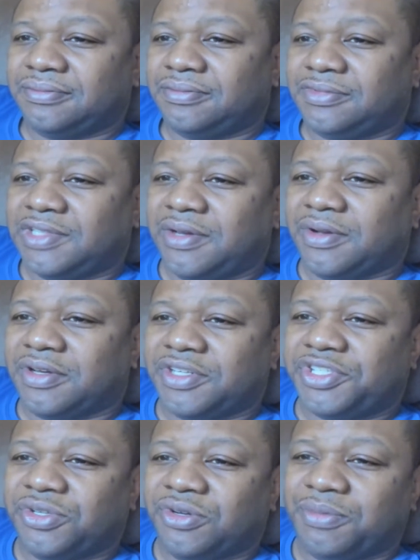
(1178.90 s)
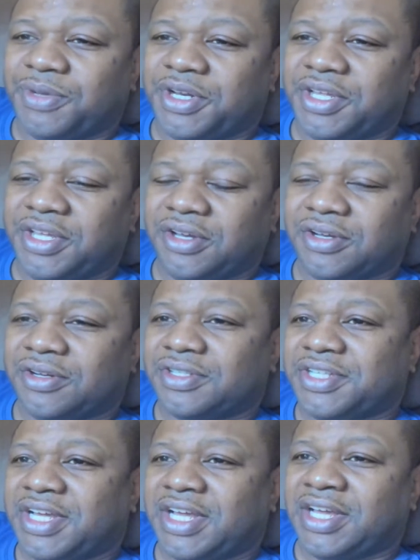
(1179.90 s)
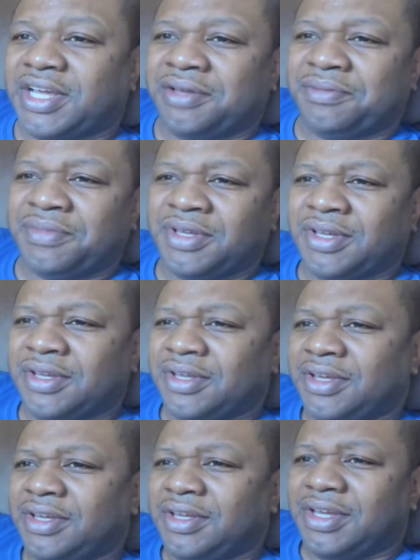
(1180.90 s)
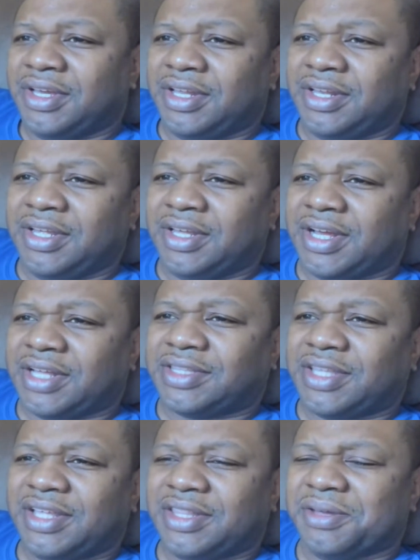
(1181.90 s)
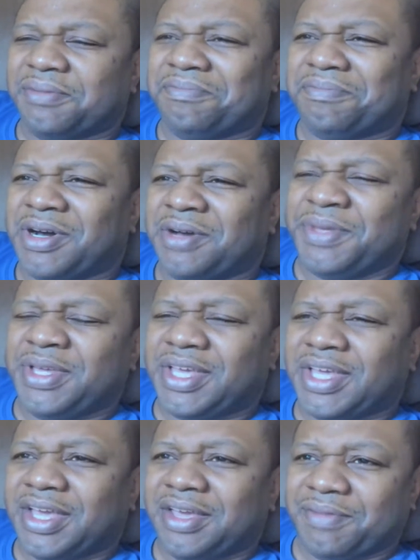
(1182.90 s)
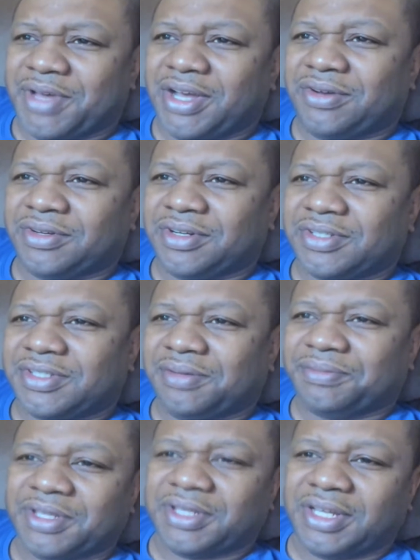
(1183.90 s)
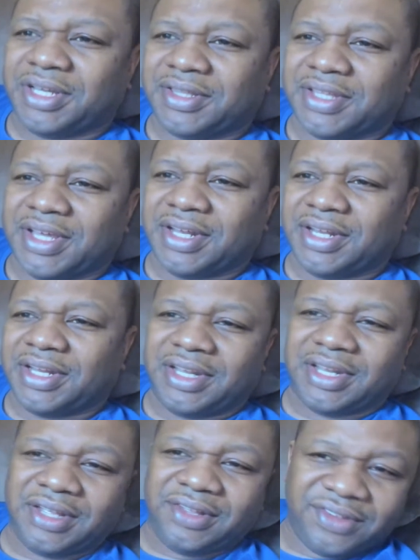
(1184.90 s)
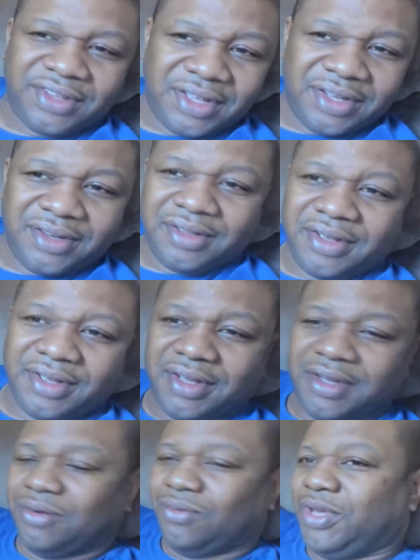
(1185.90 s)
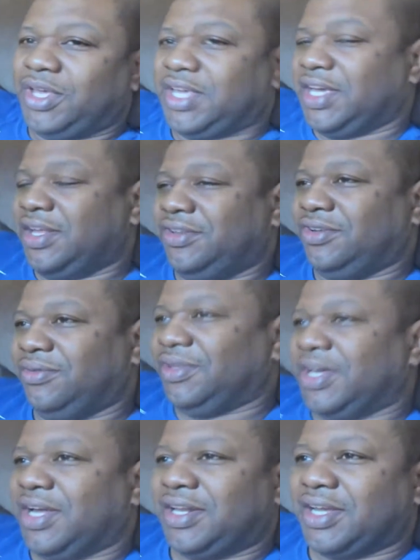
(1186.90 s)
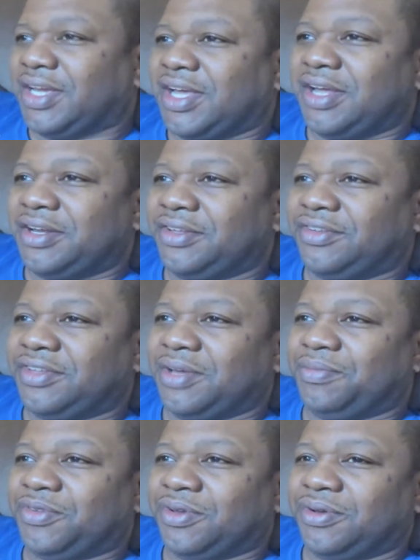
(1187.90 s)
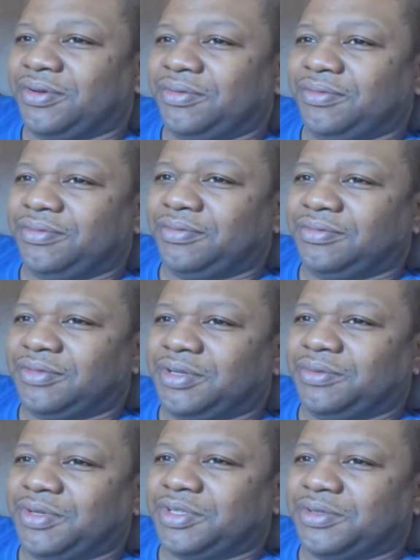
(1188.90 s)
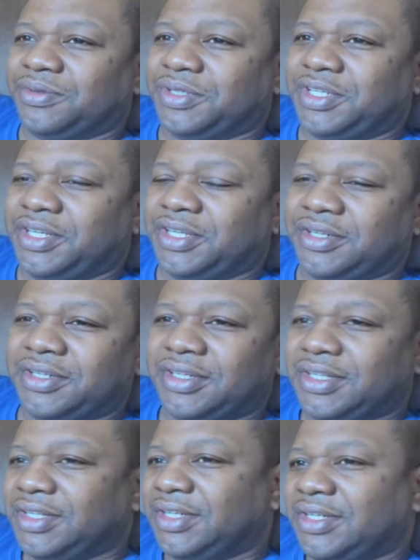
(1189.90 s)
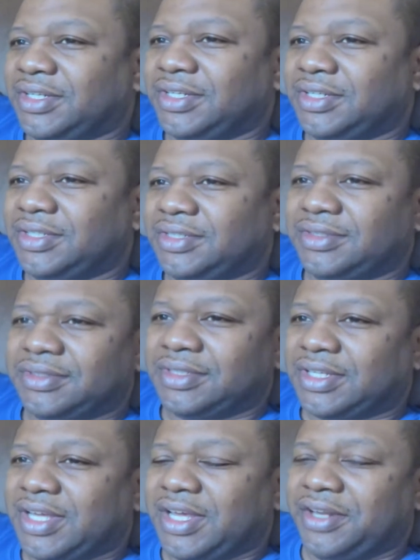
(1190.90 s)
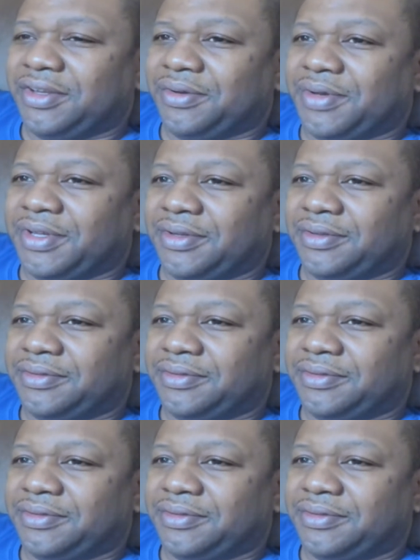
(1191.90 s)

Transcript: They're gonna show him at a younger time, and then I think the Mummy came out or something like that, and then they said we can't do that. That kind of steps on what we're doing here. Can't do it.